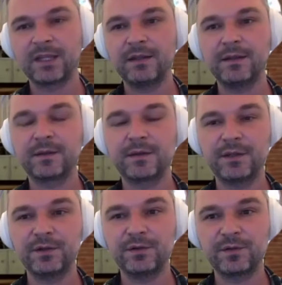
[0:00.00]
is
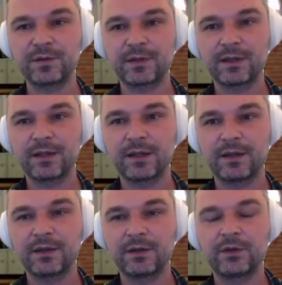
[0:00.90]
used
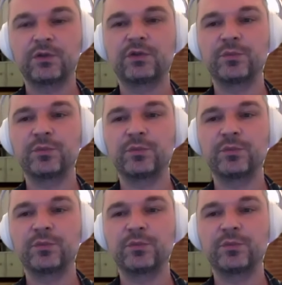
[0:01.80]
to